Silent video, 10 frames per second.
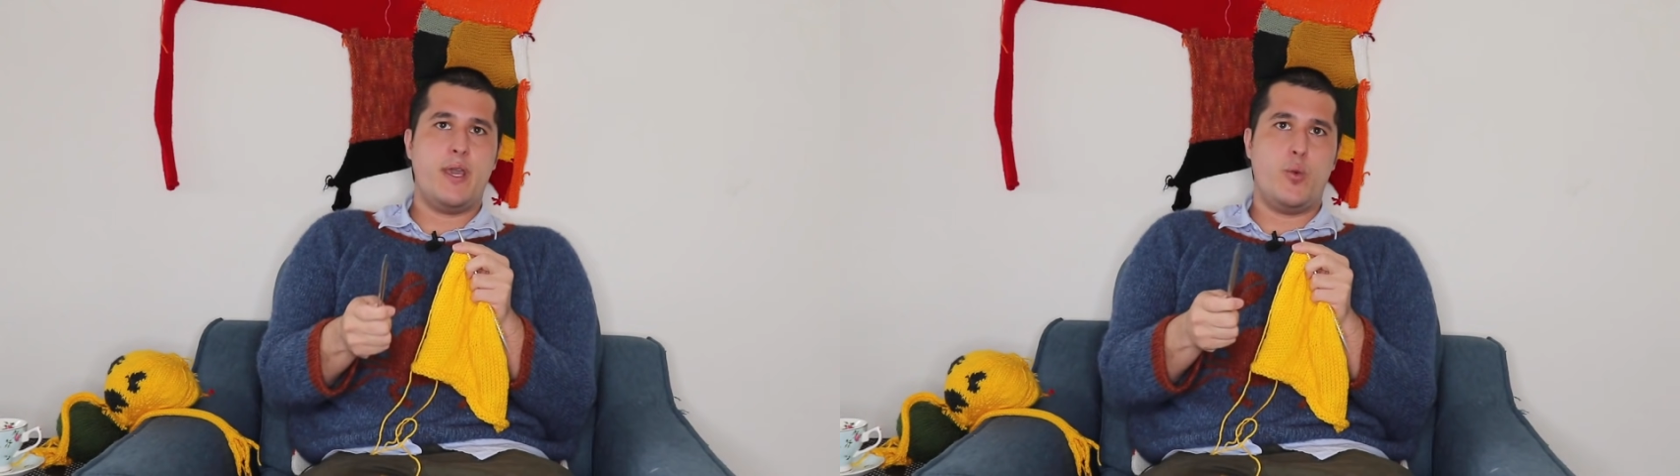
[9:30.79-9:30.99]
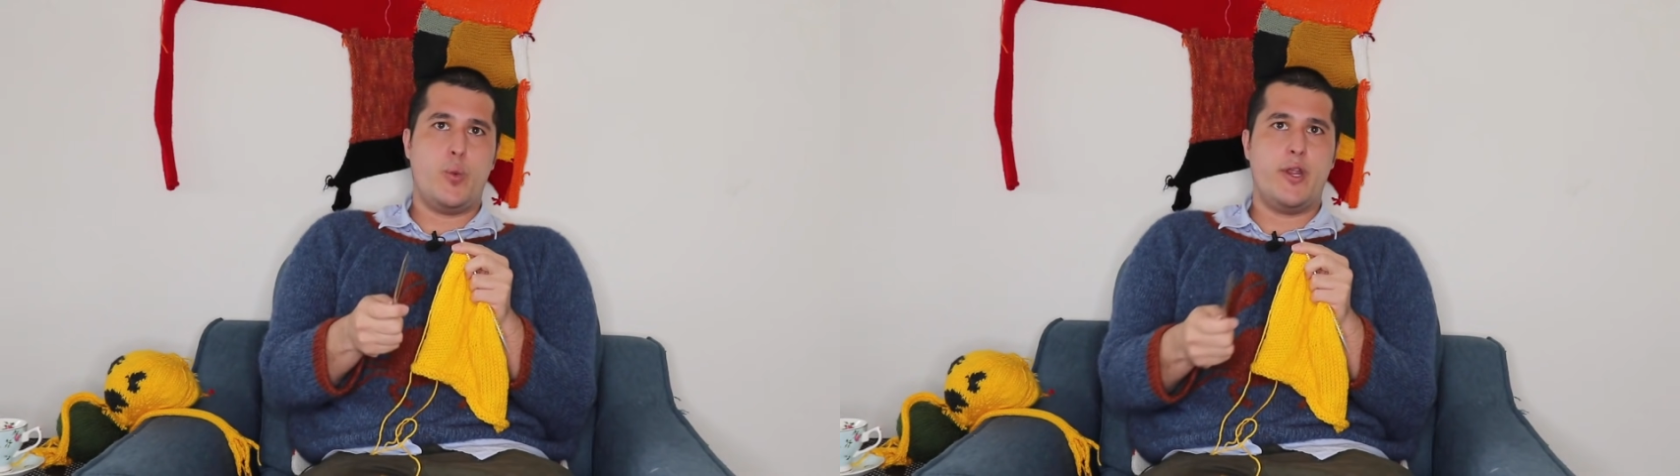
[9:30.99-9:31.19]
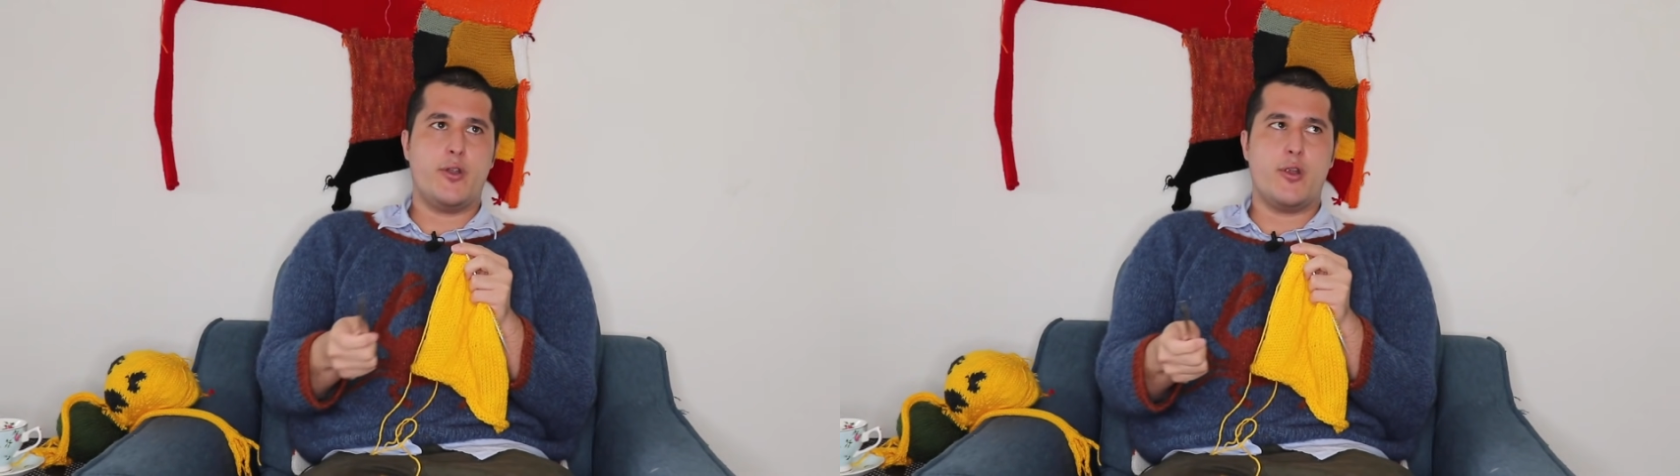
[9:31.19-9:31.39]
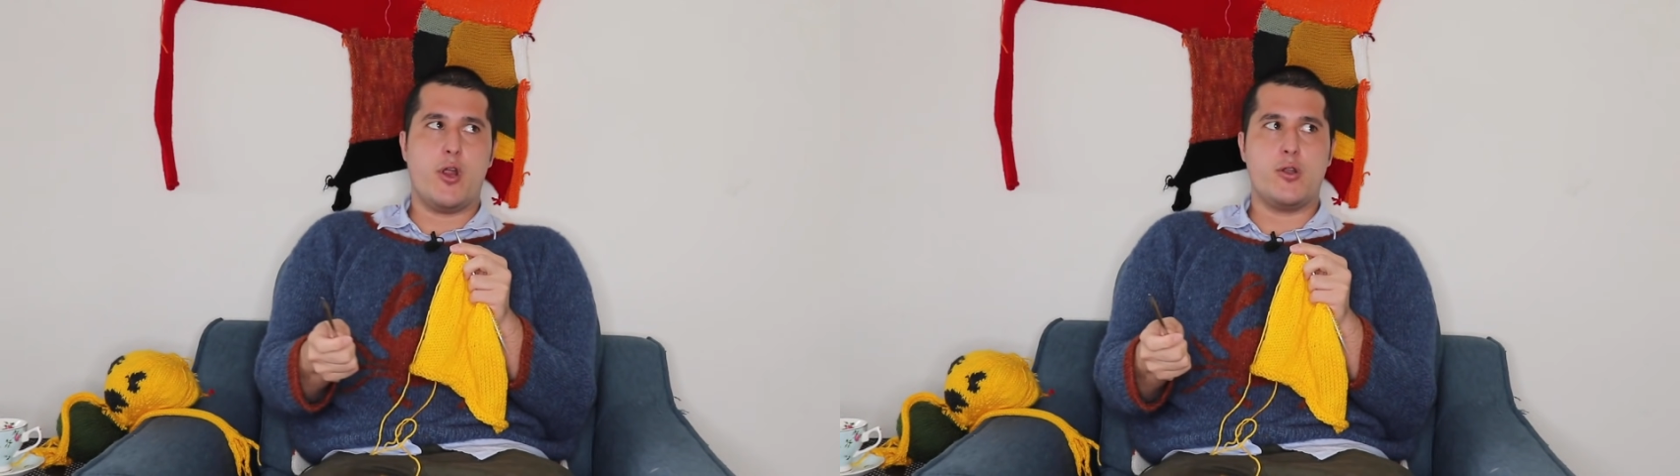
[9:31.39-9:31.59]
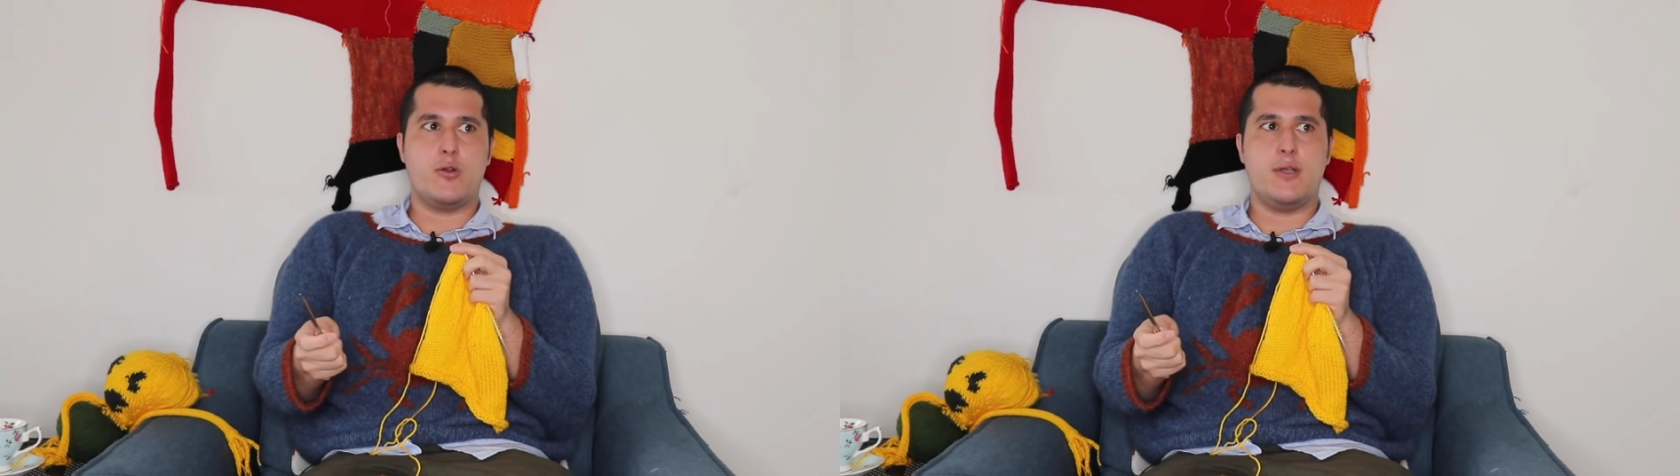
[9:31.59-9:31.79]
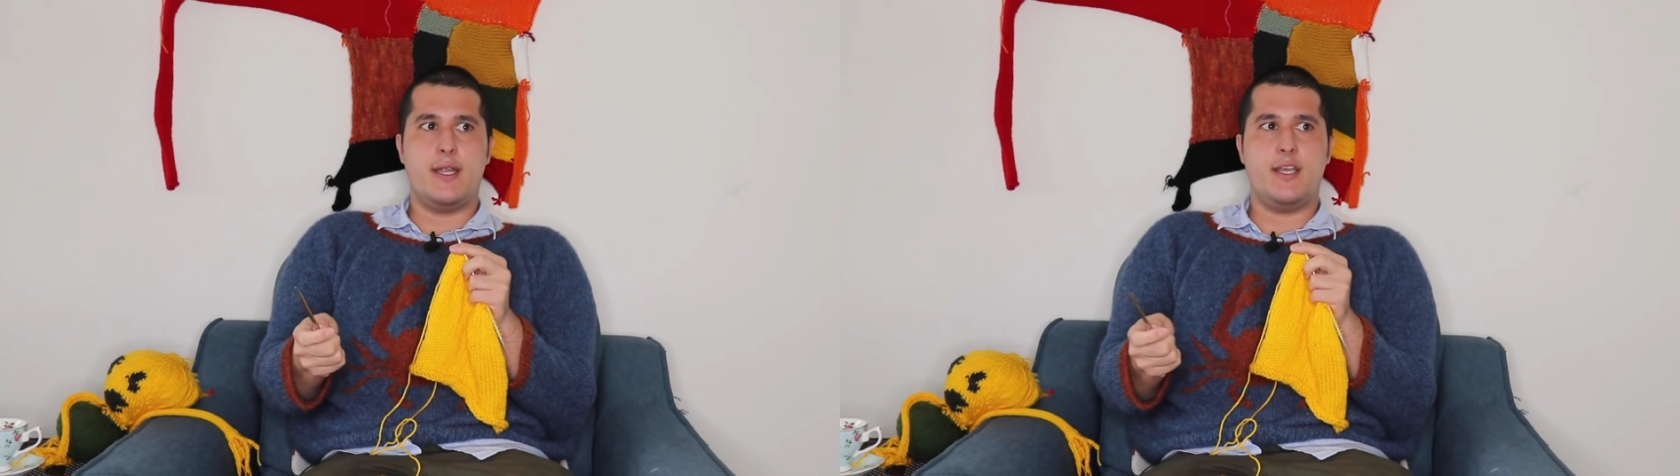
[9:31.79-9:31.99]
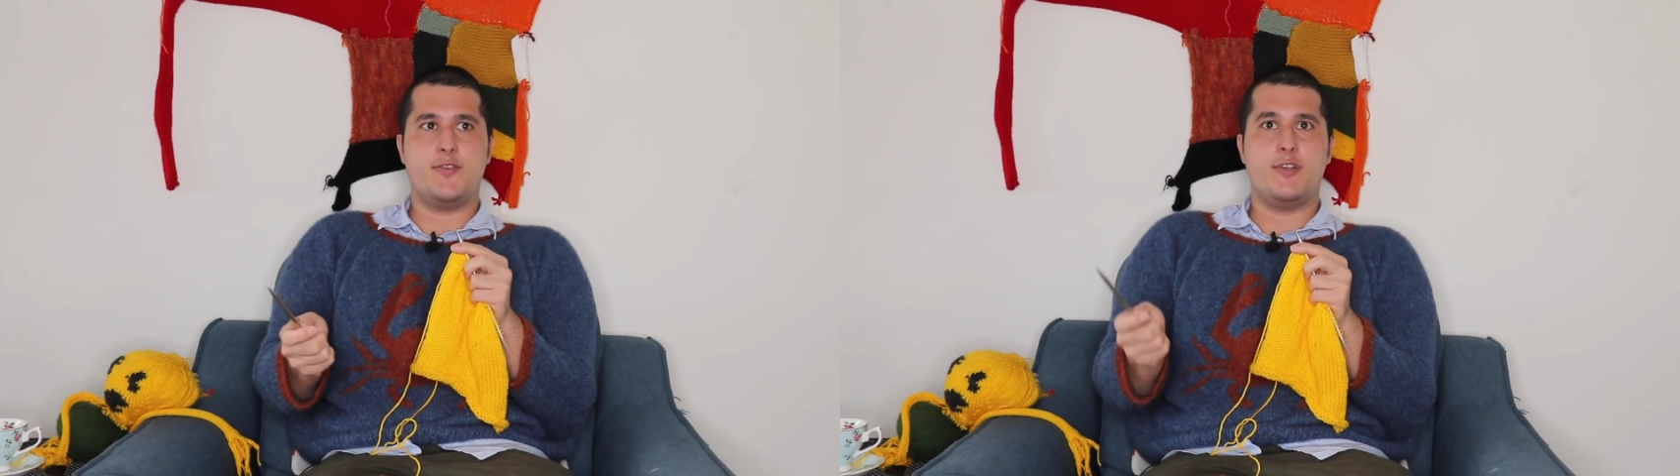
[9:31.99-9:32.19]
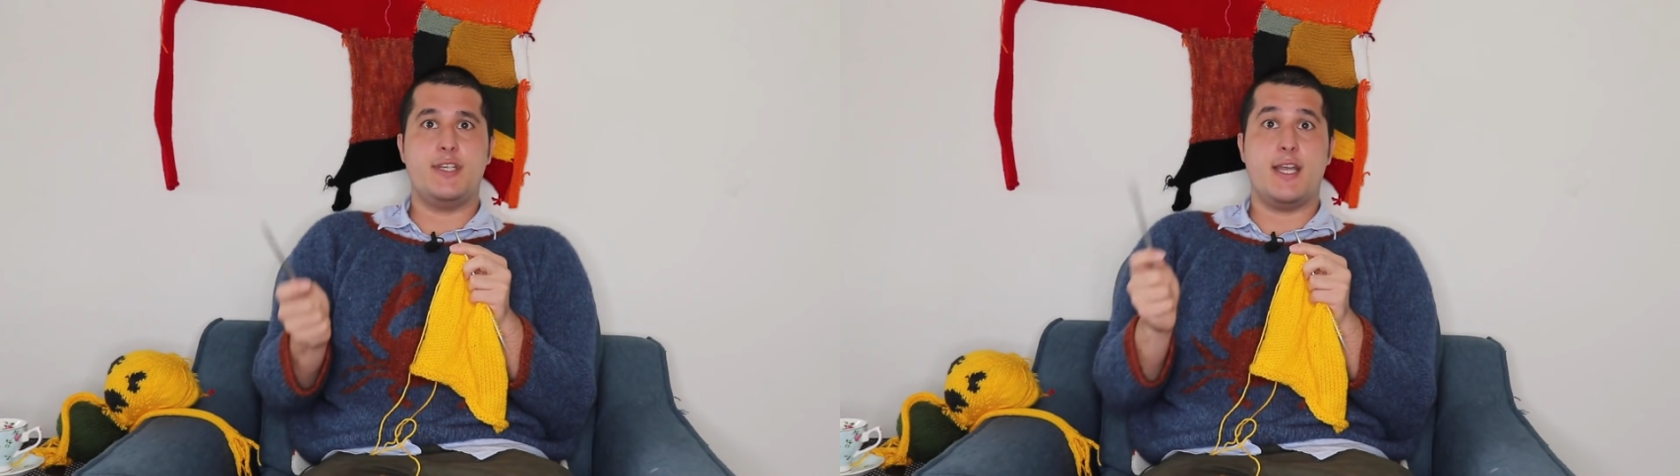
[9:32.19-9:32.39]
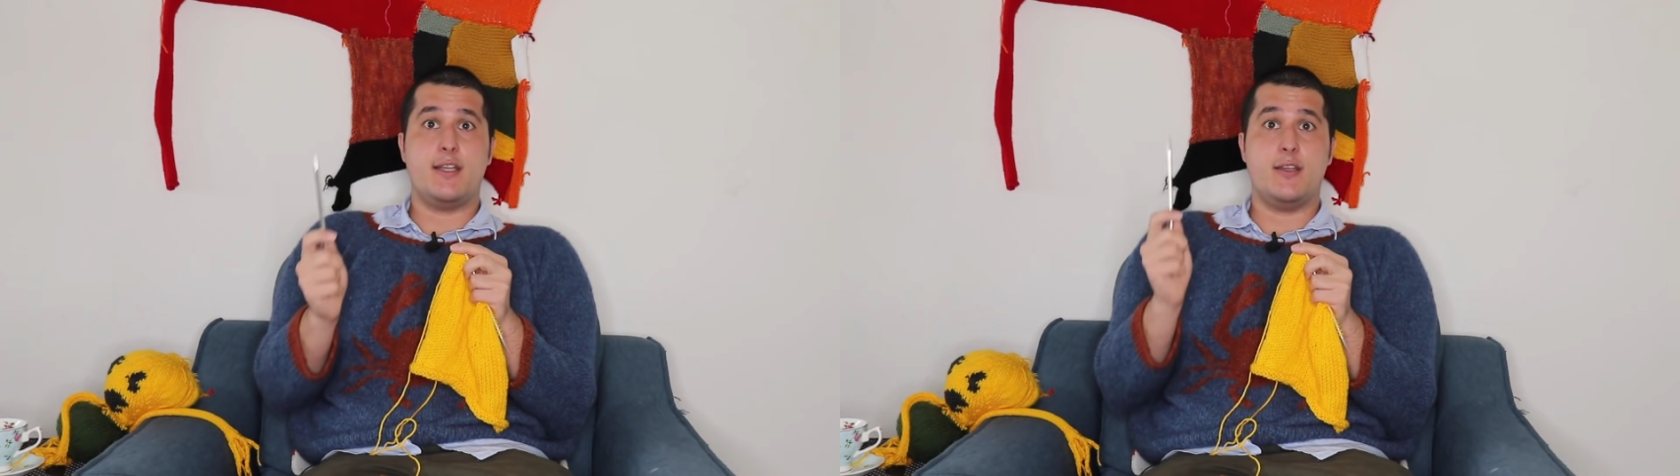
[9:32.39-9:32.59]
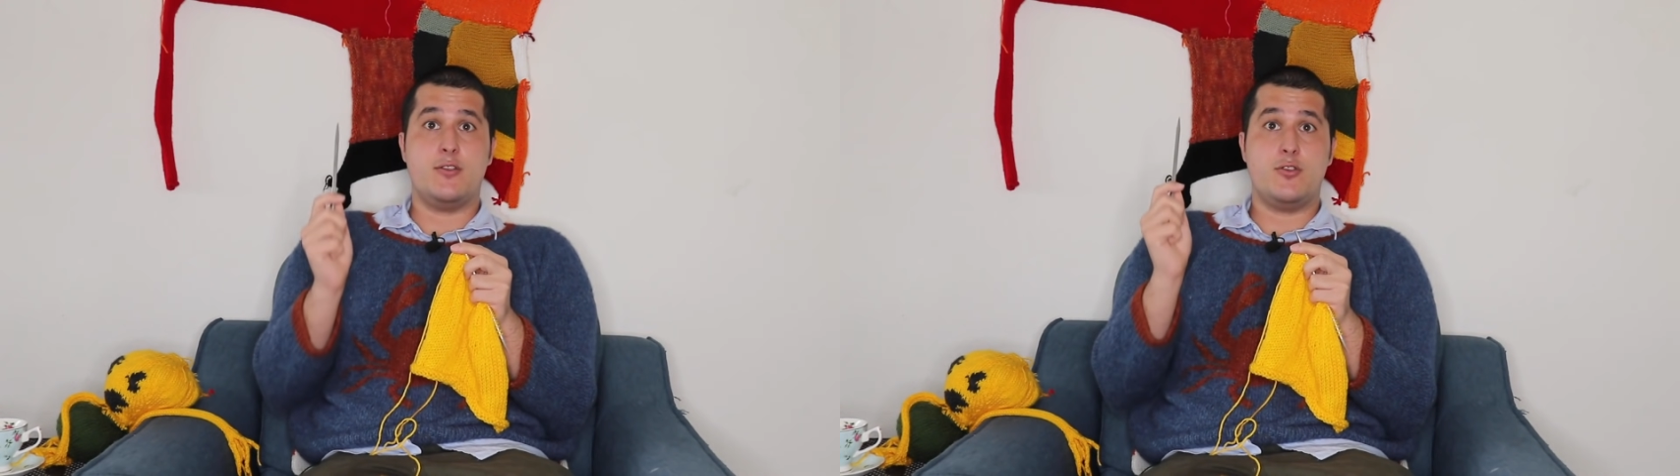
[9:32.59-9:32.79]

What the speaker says: my weirder article ideas rejected.